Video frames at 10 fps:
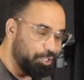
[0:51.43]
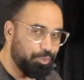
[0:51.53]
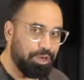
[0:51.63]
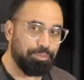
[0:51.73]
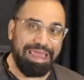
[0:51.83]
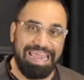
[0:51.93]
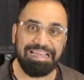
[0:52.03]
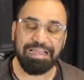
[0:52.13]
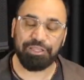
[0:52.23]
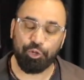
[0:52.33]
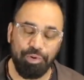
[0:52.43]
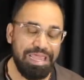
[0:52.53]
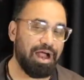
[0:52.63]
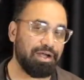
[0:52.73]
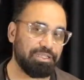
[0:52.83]
you want to make
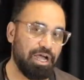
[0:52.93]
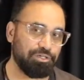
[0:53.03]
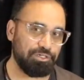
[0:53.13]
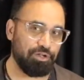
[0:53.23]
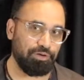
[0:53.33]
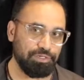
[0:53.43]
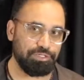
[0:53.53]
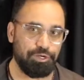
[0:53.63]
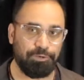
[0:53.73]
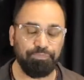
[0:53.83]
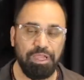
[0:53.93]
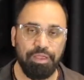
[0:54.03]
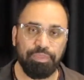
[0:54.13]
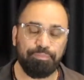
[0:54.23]
$300,000. So the